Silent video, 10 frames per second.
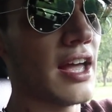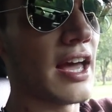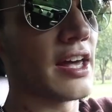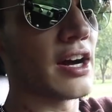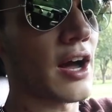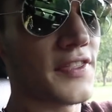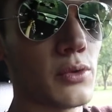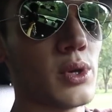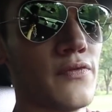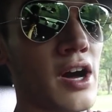And I
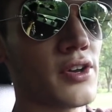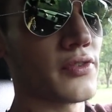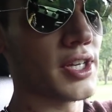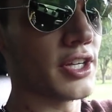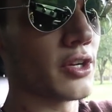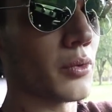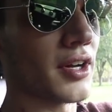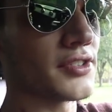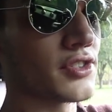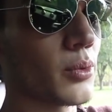think we found a really good
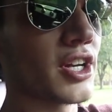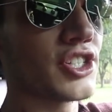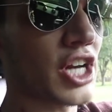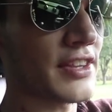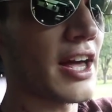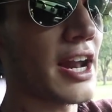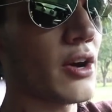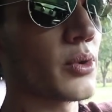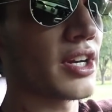one. So we're gonna check that out.